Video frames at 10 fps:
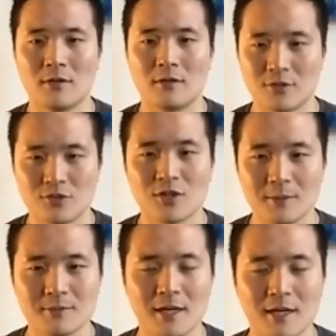Right. You see what
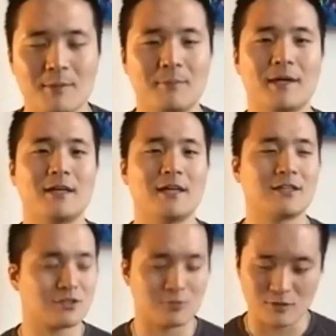I'm saying? But it
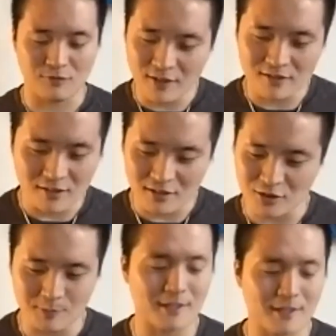just was physically
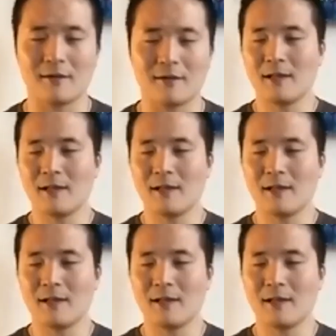speaking.